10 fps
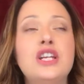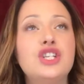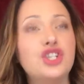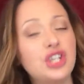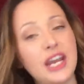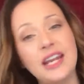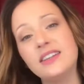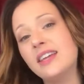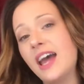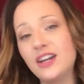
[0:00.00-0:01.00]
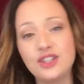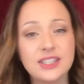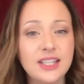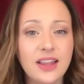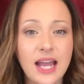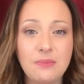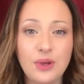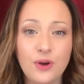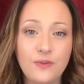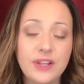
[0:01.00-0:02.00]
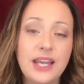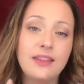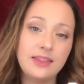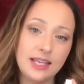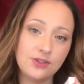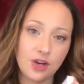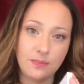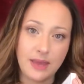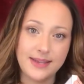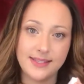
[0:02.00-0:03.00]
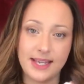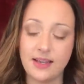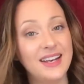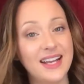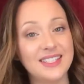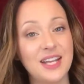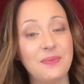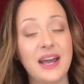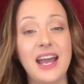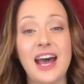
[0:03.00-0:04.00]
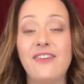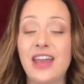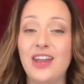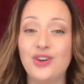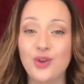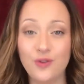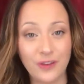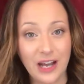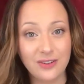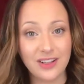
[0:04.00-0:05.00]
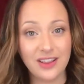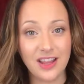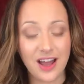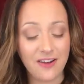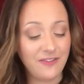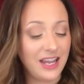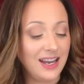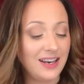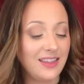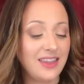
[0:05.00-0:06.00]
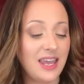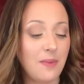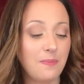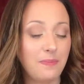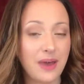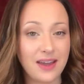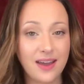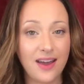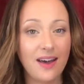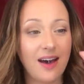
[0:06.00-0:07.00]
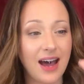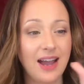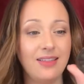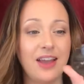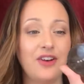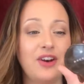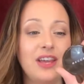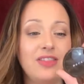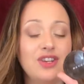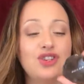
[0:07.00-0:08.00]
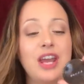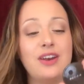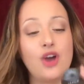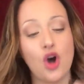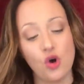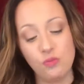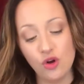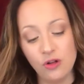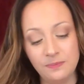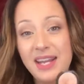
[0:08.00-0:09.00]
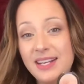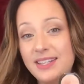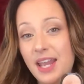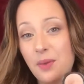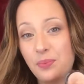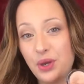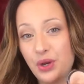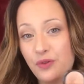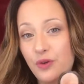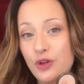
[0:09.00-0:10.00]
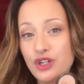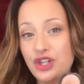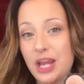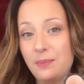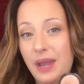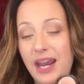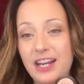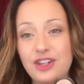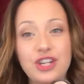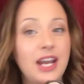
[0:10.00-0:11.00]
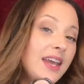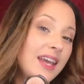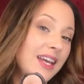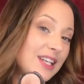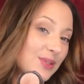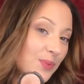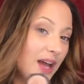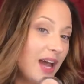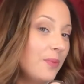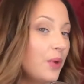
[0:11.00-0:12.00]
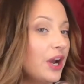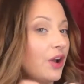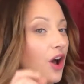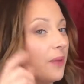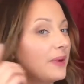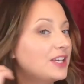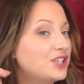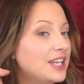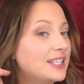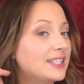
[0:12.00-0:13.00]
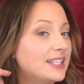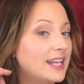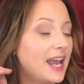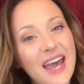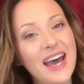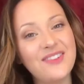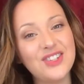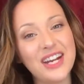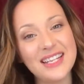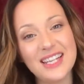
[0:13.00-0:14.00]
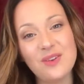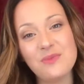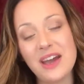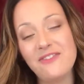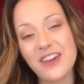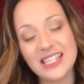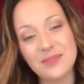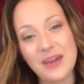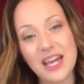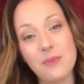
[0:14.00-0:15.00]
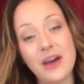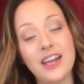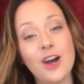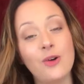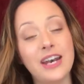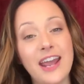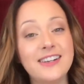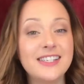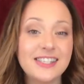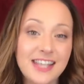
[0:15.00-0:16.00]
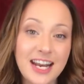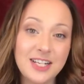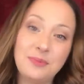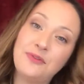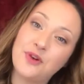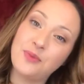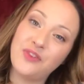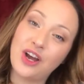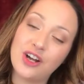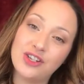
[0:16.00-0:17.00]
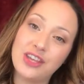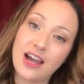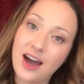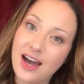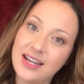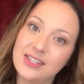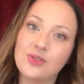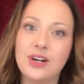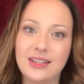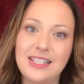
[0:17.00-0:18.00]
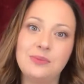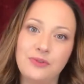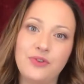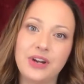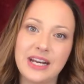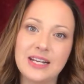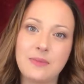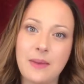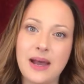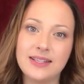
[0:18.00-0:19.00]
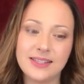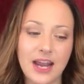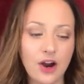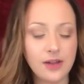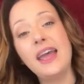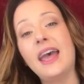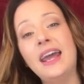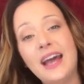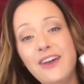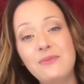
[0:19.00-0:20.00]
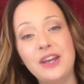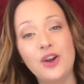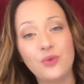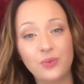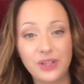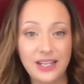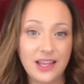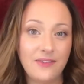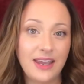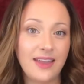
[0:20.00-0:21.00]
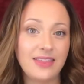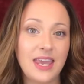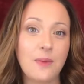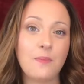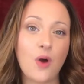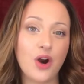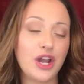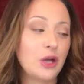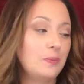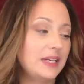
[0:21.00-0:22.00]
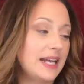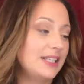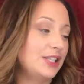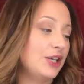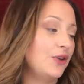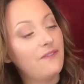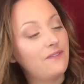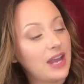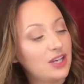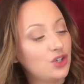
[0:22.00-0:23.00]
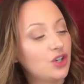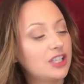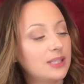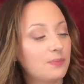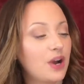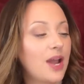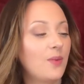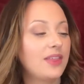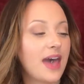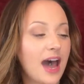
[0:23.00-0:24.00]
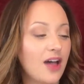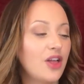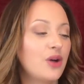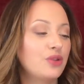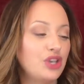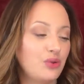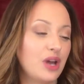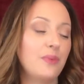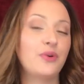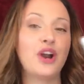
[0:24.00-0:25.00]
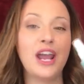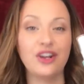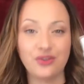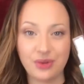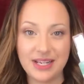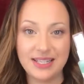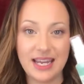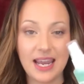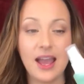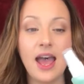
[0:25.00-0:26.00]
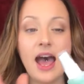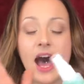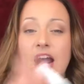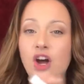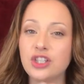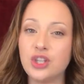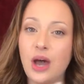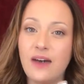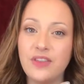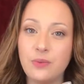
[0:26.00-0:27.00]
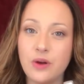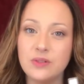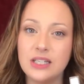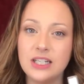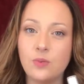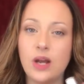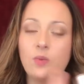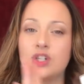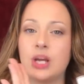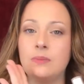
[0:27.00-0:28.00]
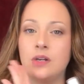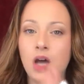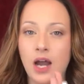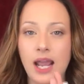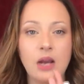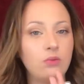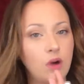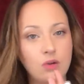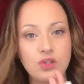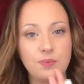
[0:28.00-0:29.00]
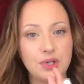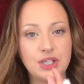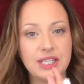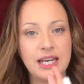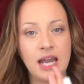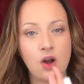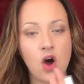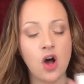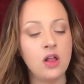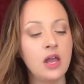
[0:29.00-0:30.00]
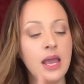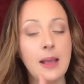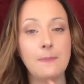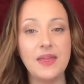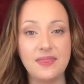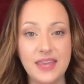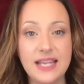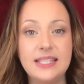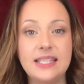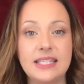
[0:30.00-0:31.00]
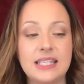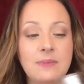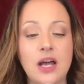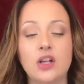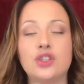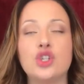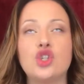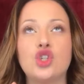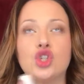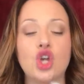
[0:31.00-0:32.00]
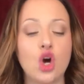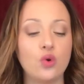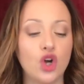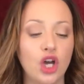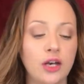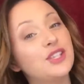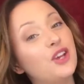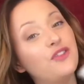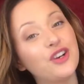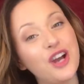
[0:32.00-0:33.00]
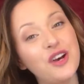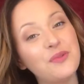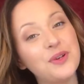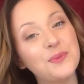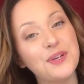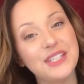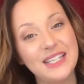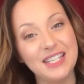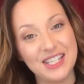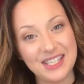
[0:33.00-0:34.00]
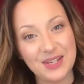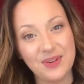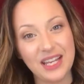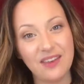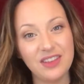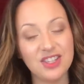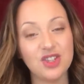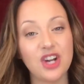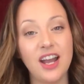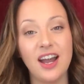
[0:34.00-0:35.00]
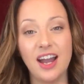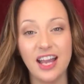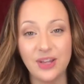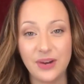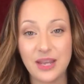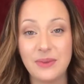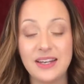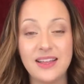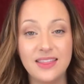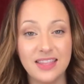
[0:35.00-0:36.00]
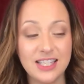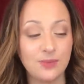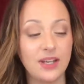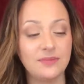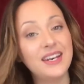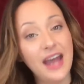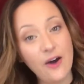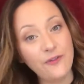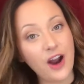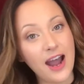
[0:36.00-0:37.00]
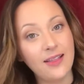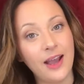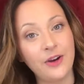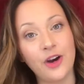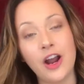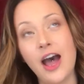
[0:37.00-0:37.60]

sheen, catches the light beautifully. These are amazing. Next up, I have a newfound love in the Becca highlighter in the shade Opal. It is a beautiful champagne-y shade. It is what I'm wearing on my cheeks today. After I get done with my face makeup, I go in and set it before moving on to the eyes, or at least before getting to my mascara. And I've been really loving the Mario Badescu facial spray with aloe, cucumber, and green tea. I also have the rose scented one, which I'm not a rose person at all, but this smells so good. So if you're not a rose person and you still want to give these a try, I highly recommend this one. Now for eyeliner,